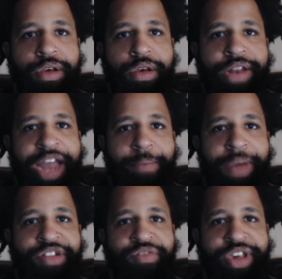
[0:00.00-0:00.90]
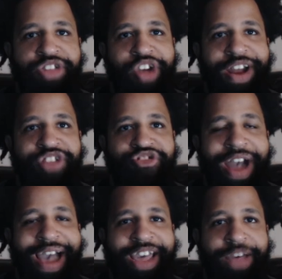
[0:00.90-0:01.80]
Now Becharine's trying to
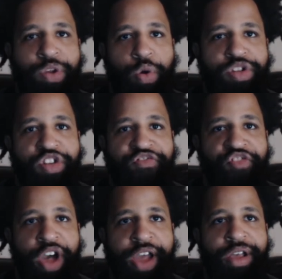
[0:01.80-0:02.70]
drag him towards the front,